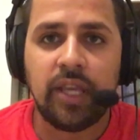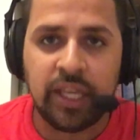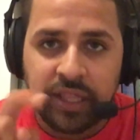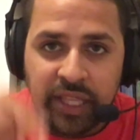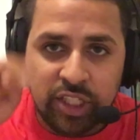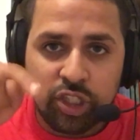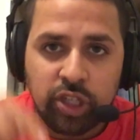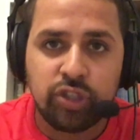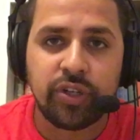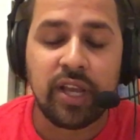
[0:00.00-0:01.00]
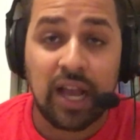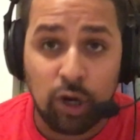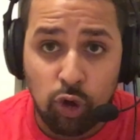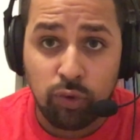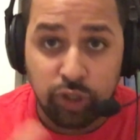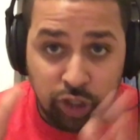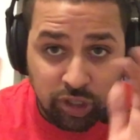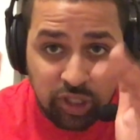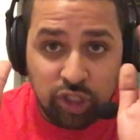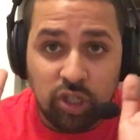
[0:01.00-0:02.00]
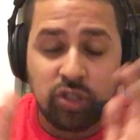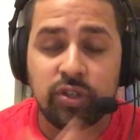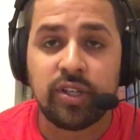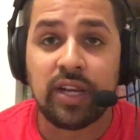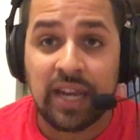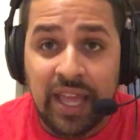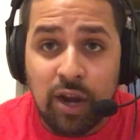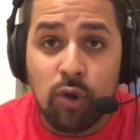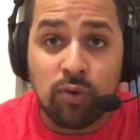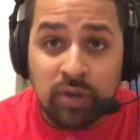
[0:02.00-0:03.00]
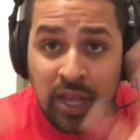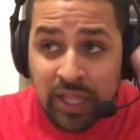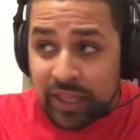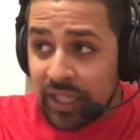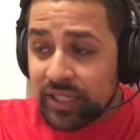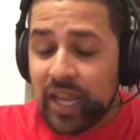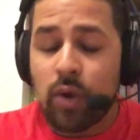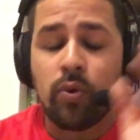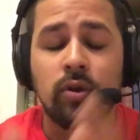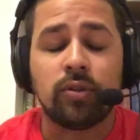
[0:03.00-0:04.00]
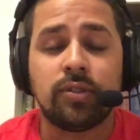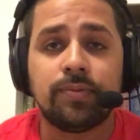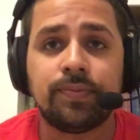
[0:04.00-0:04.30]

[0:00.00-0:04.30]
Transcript: in this country alone, just this country, let alone the entire world.